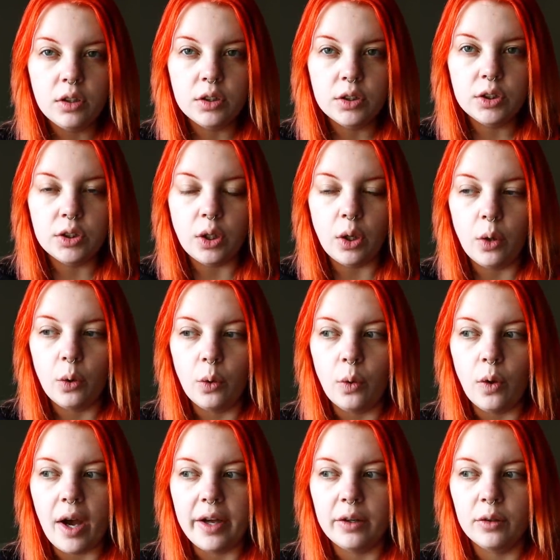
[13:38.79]

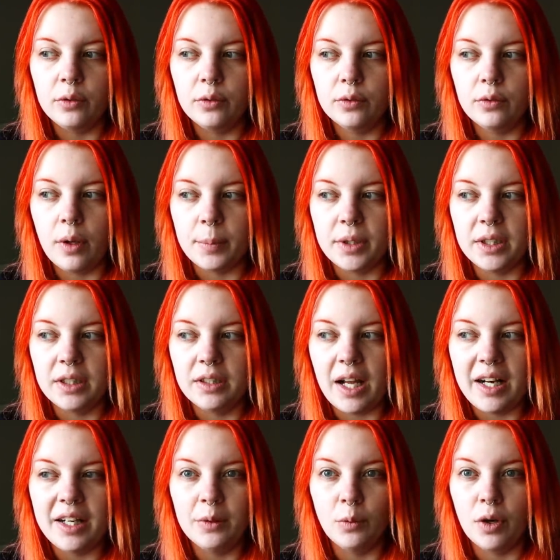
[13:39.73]
so I
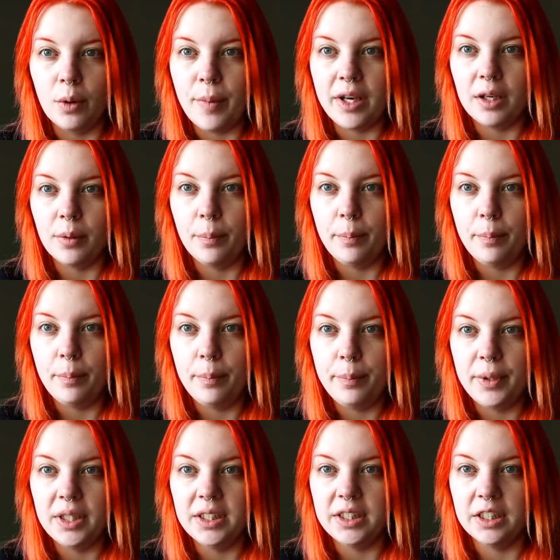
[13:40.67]
didn't want to make a
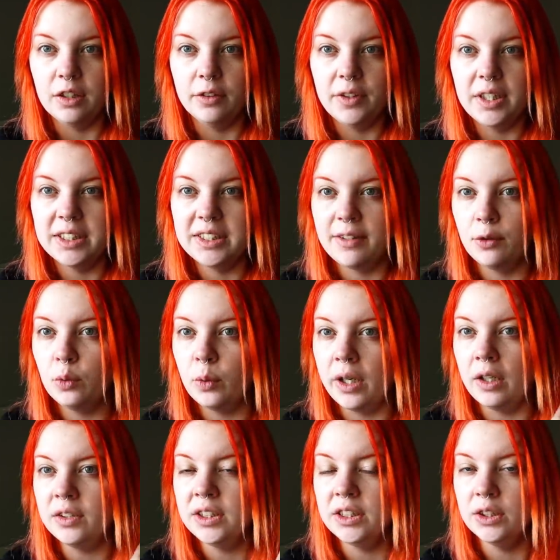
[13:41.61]
big deal of it because
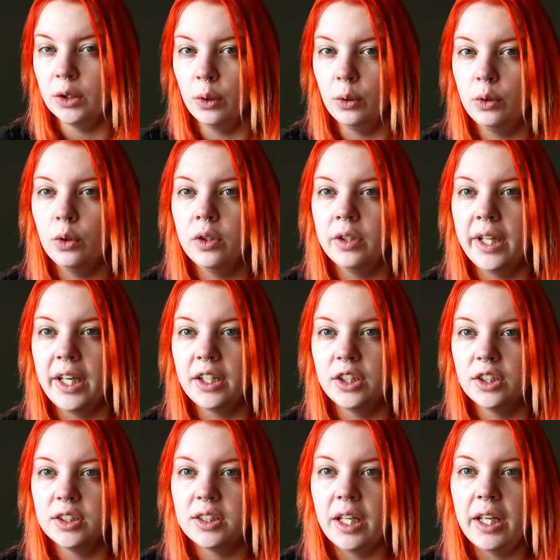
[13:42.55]
everyone else is local and they
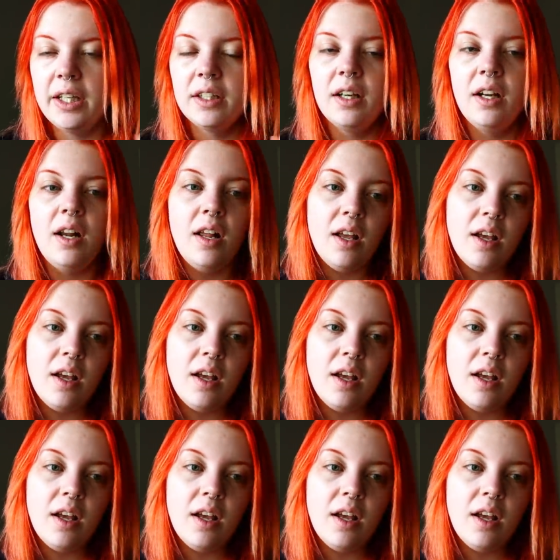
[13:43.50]
could just like